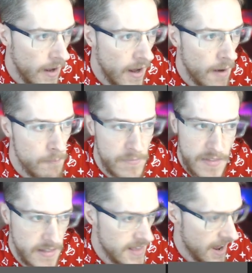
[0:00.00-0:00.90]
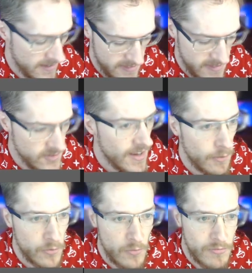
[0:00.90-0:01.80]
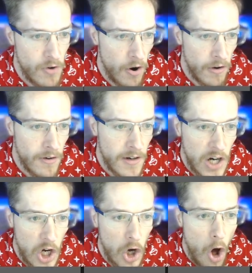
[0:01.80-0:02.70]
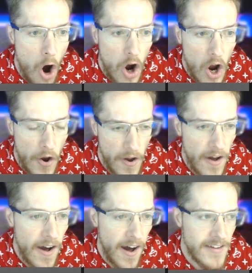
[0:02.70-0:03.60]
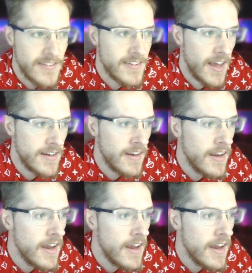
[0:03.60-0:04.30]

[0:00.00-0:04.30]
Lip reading: That sounds wrong. Clock, I said.